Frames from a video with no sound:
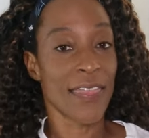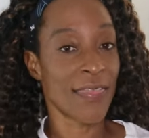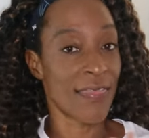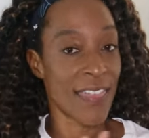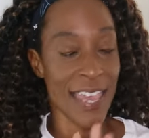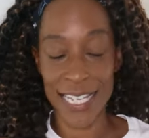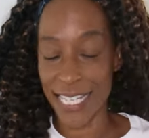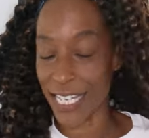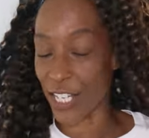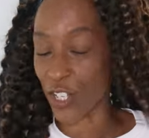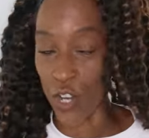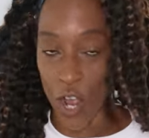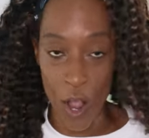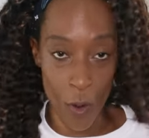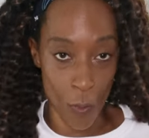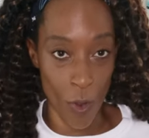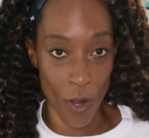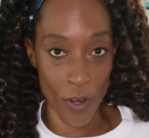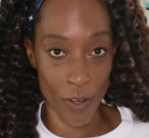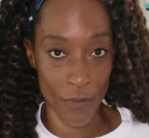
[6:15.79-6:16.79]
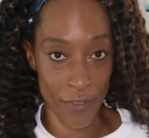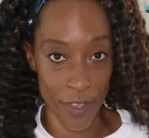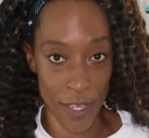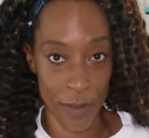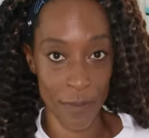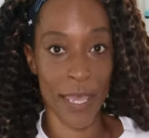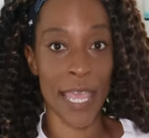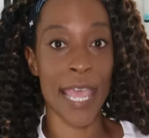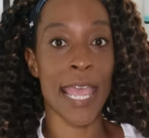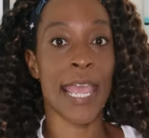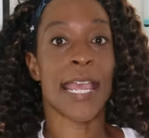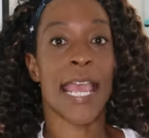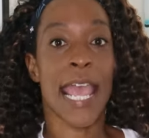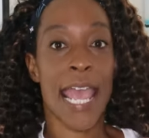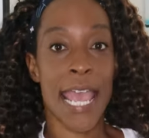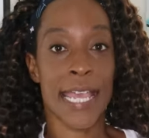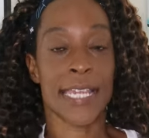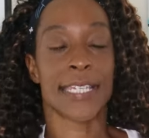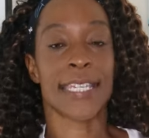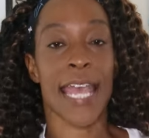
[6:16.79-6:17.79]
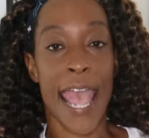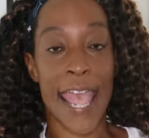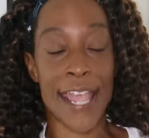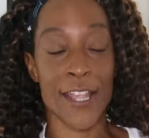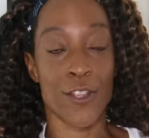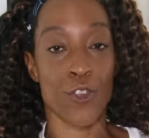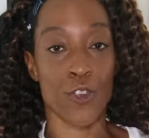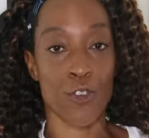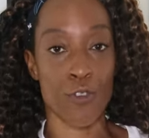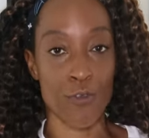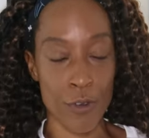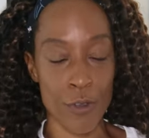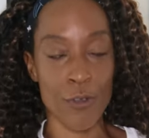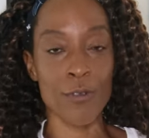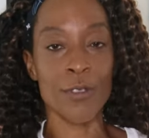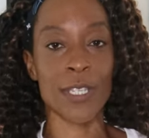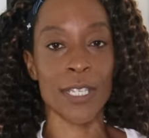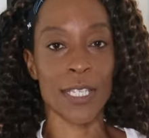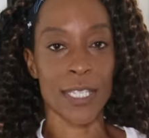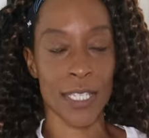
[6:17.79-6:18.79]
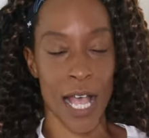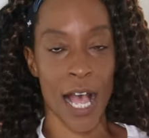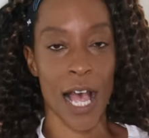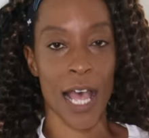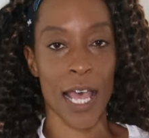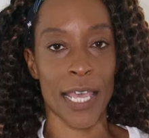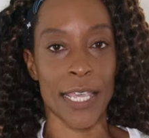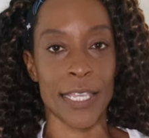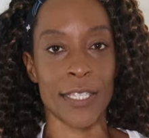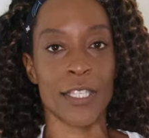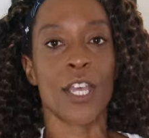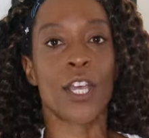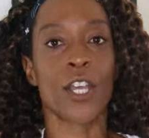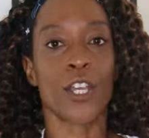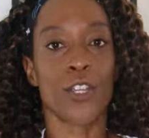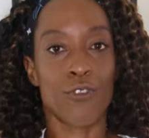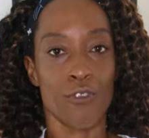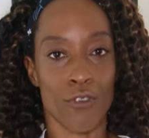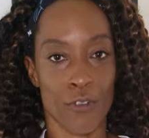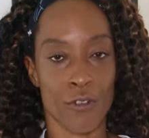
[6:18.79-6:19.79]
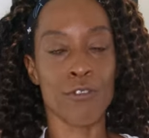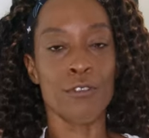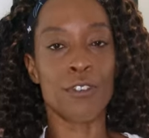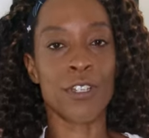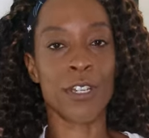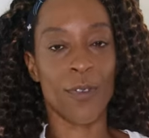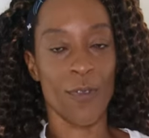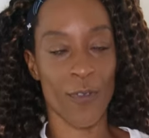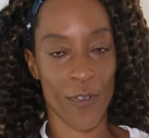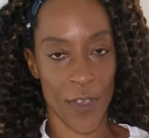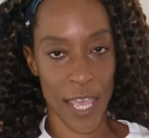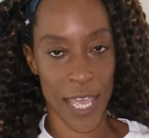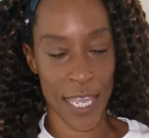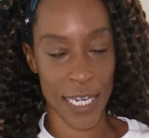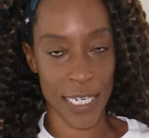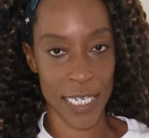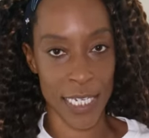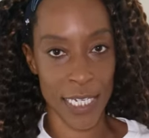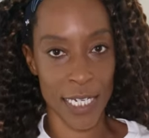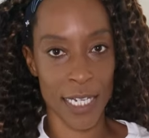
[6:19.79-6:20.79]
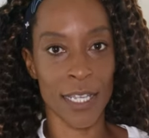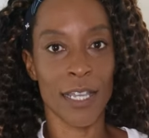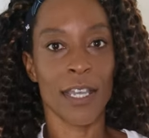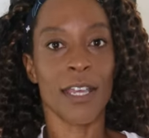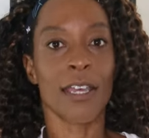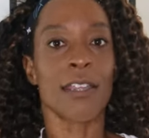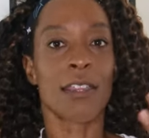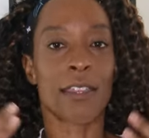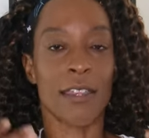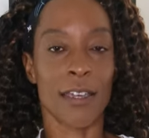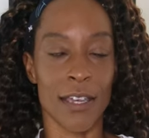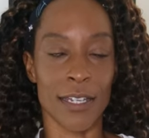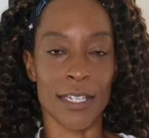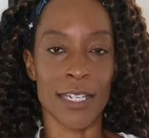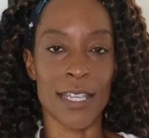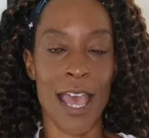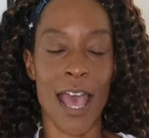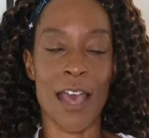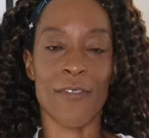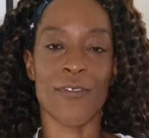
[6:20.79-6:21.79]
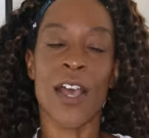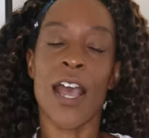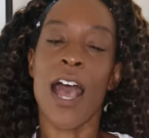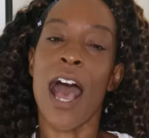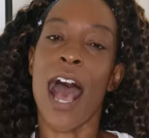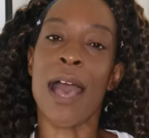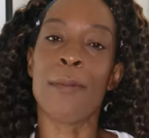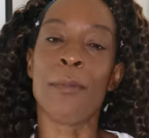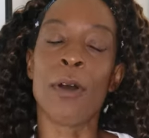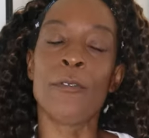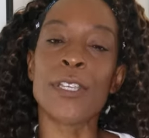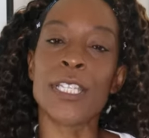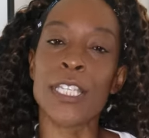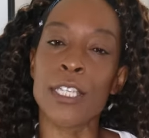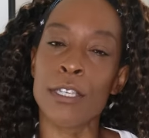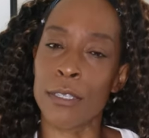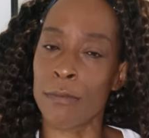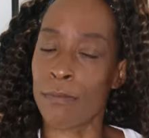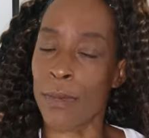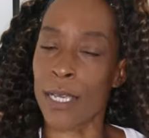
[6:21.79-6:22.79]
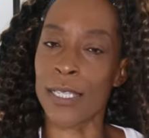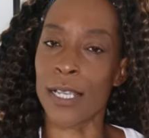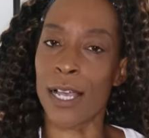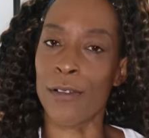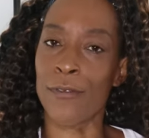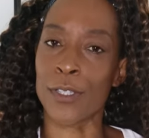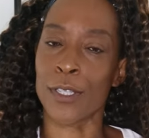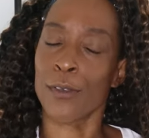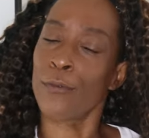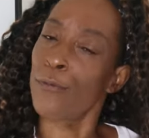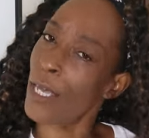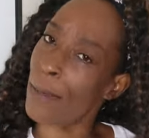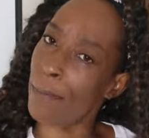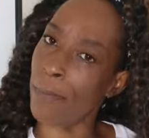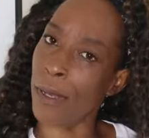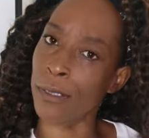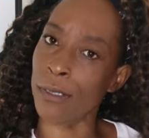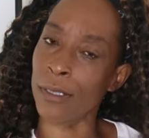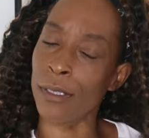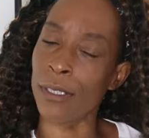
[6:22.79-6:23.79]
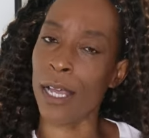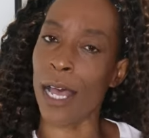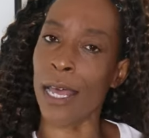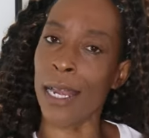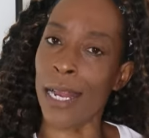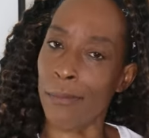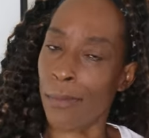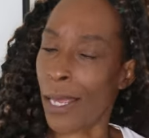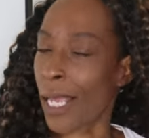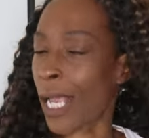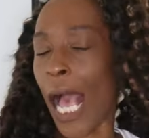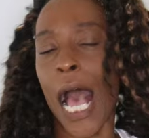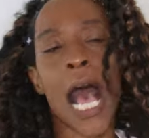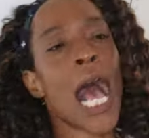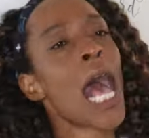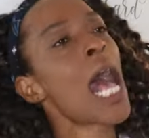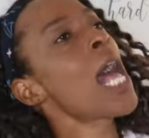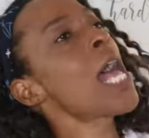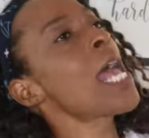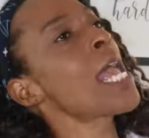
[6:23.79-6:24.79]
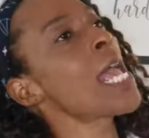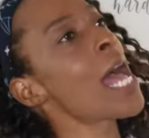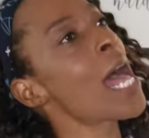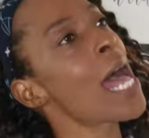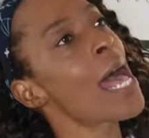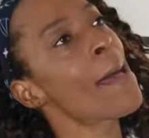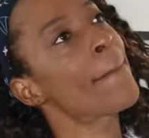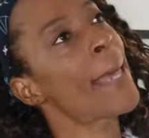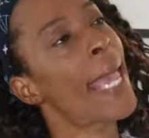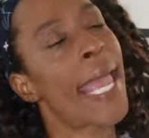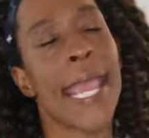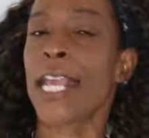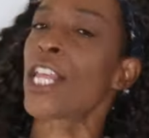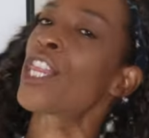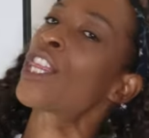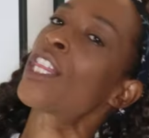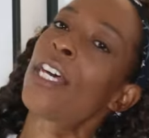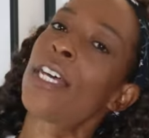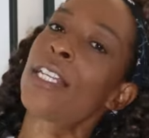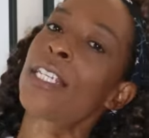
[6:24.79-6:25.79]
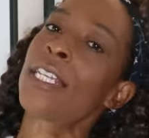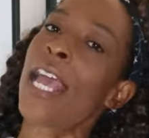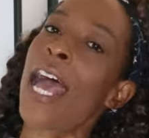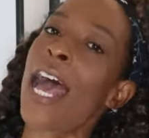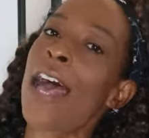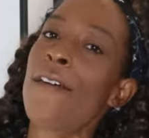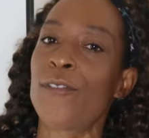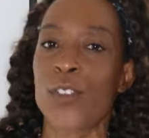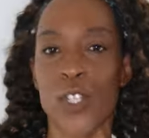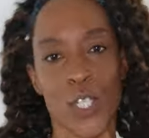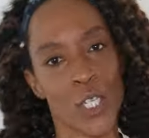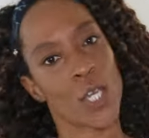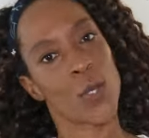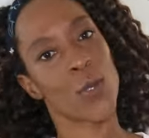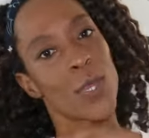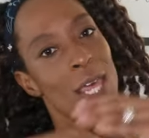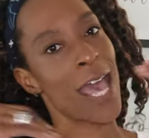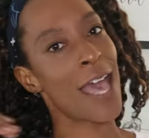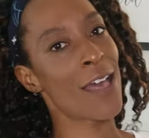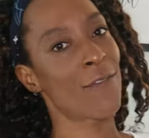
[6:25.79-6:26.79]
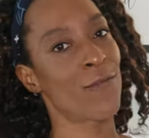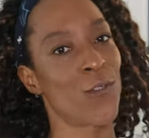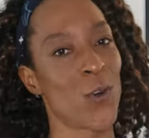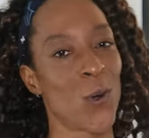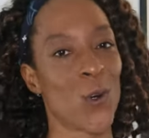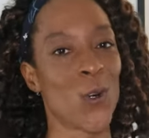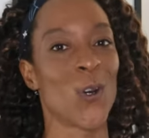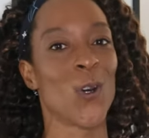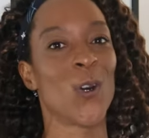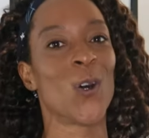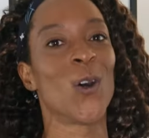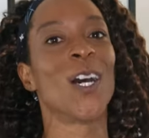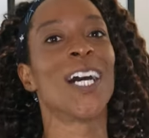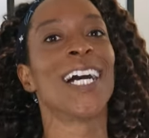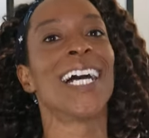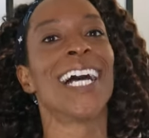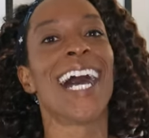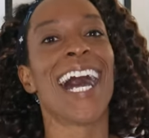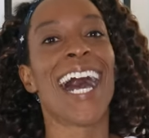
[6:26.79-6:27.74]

This is not one of them. It is a true to size, true to fit 30F. I'm obviously using myself as a fit model and I'm like, I am a 30F, so therefore